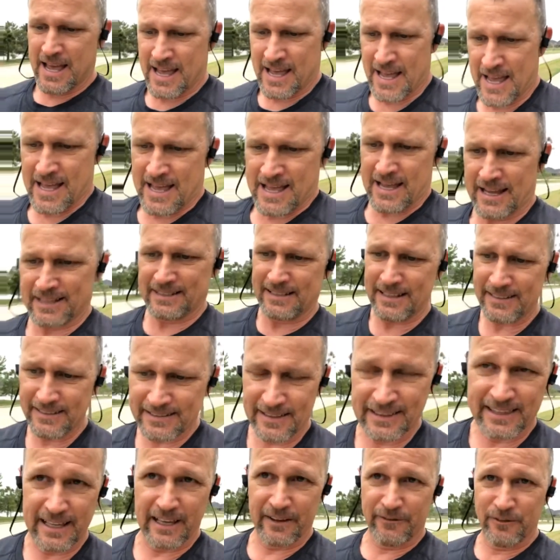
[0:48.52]
Because that's the
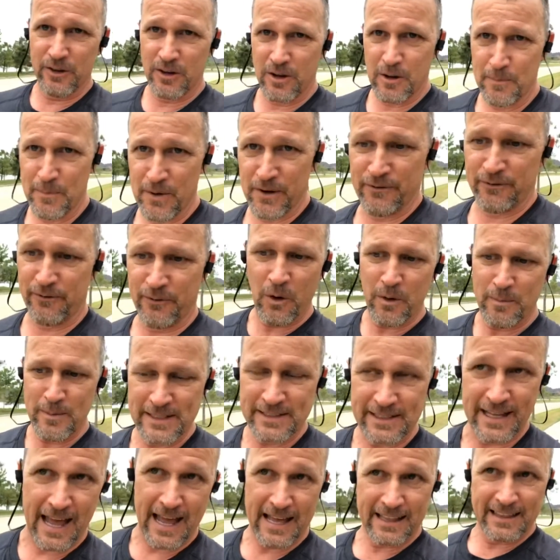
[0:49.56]
thing, if you're a performance
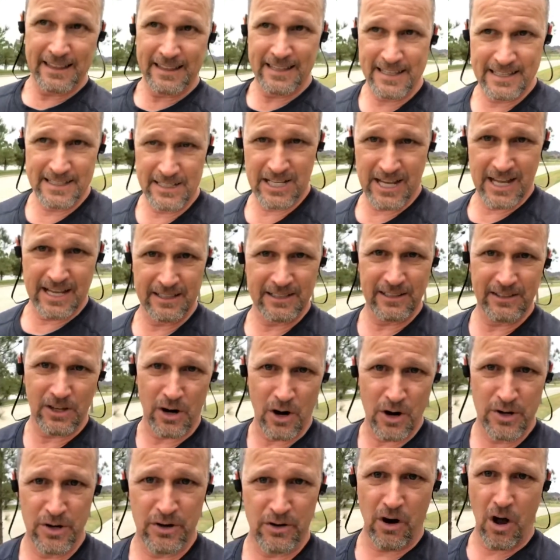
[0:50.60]
athlete, chances are
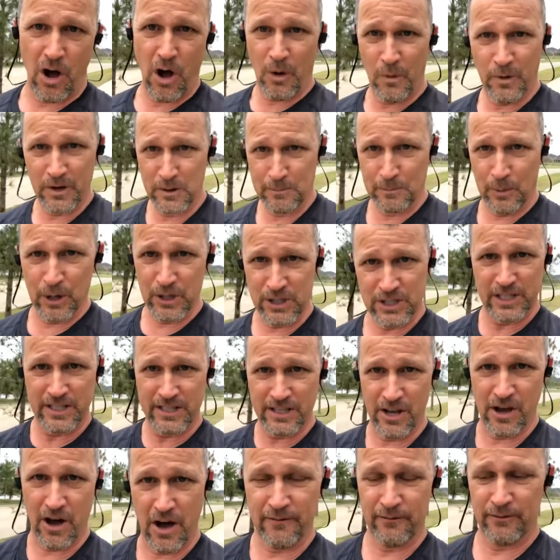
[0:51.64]
you're always pushing the
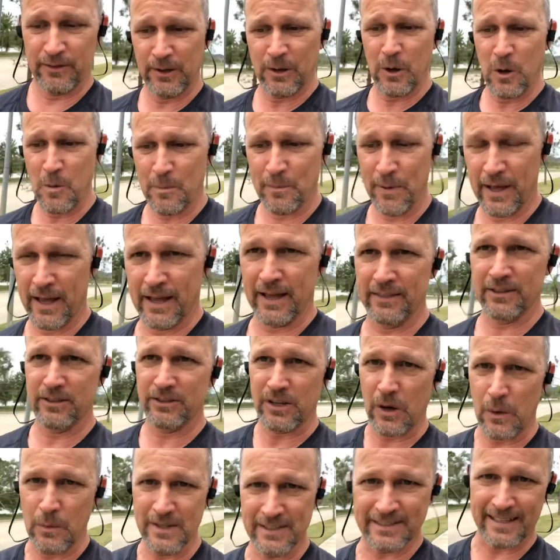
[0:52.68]
envelope, and there's
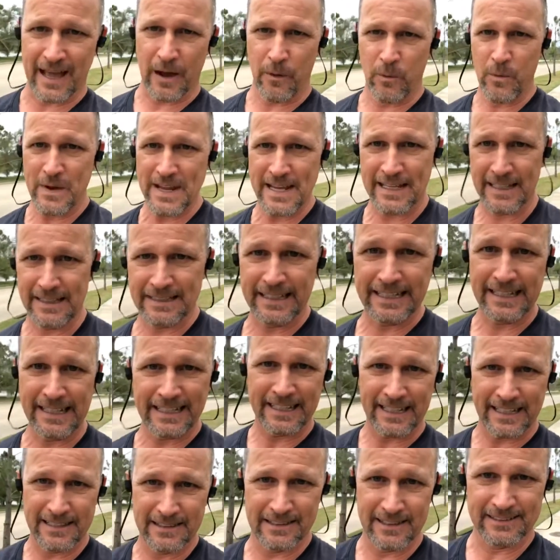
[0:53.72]
always that weak link
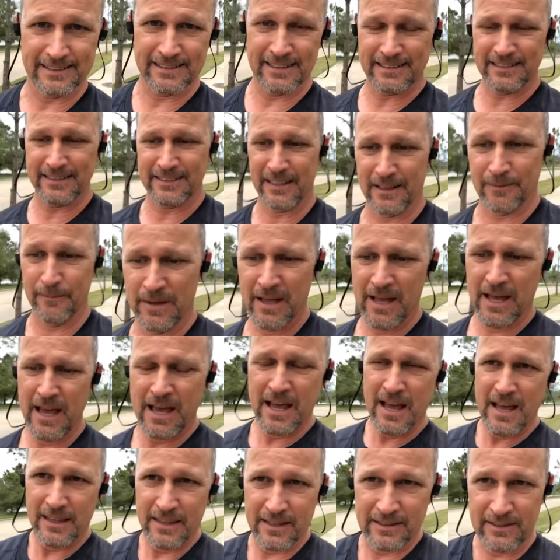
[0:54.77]
in the system
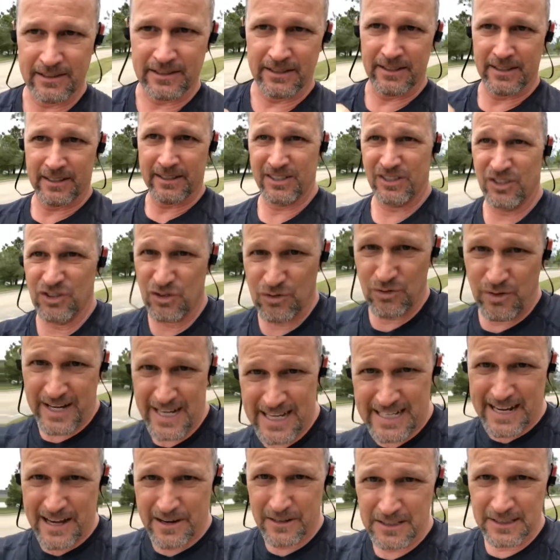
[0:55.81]
that's going to strain
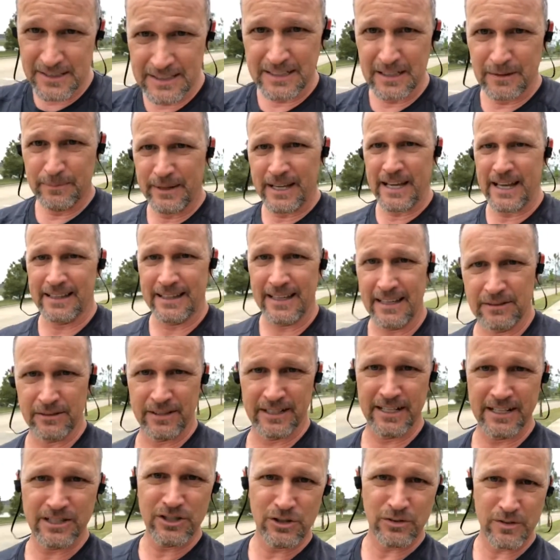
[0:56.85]
out a little bit, and that's an
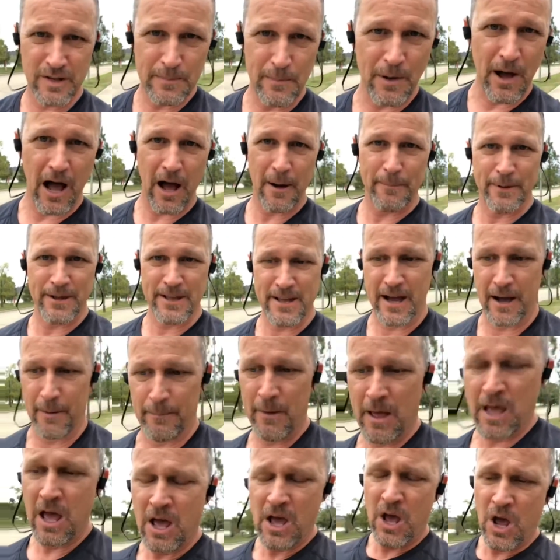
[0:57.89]
injury popping up.
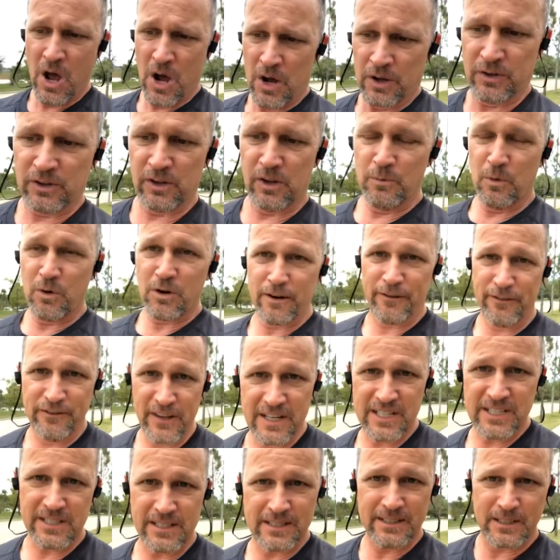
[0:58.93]
So the more
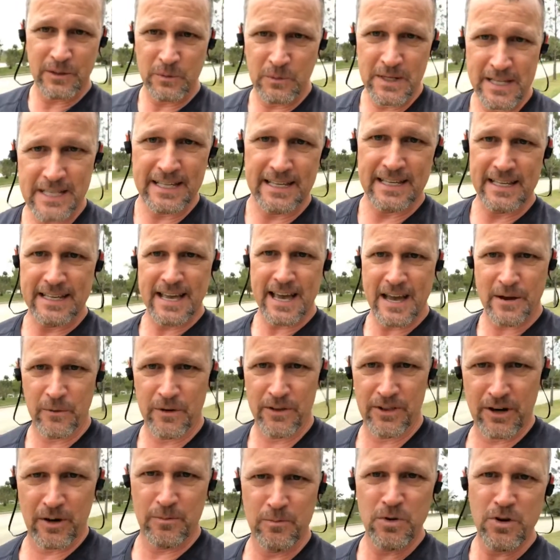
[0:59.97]
efficient that we can get with
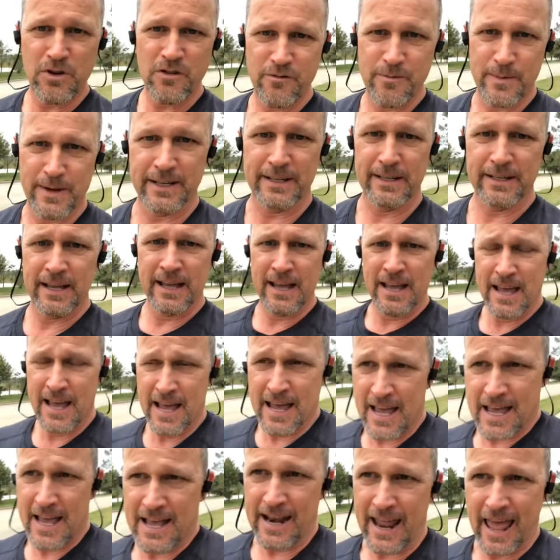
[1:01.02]
our movement
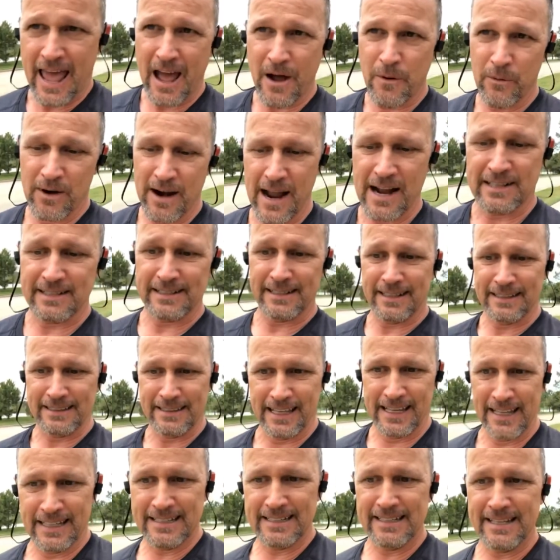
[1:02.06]
and how we're actually
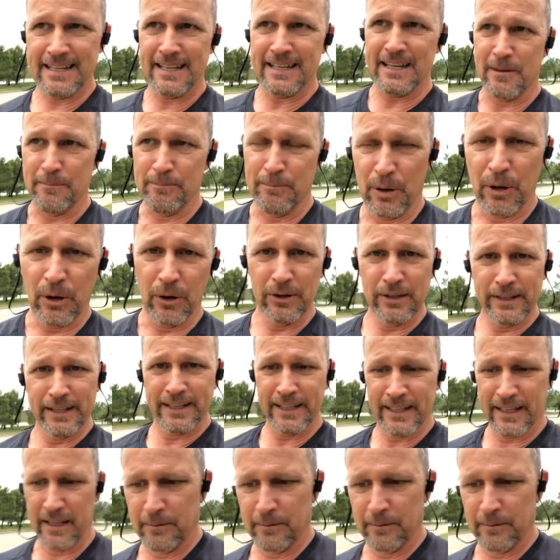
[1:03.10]
landing and pulling and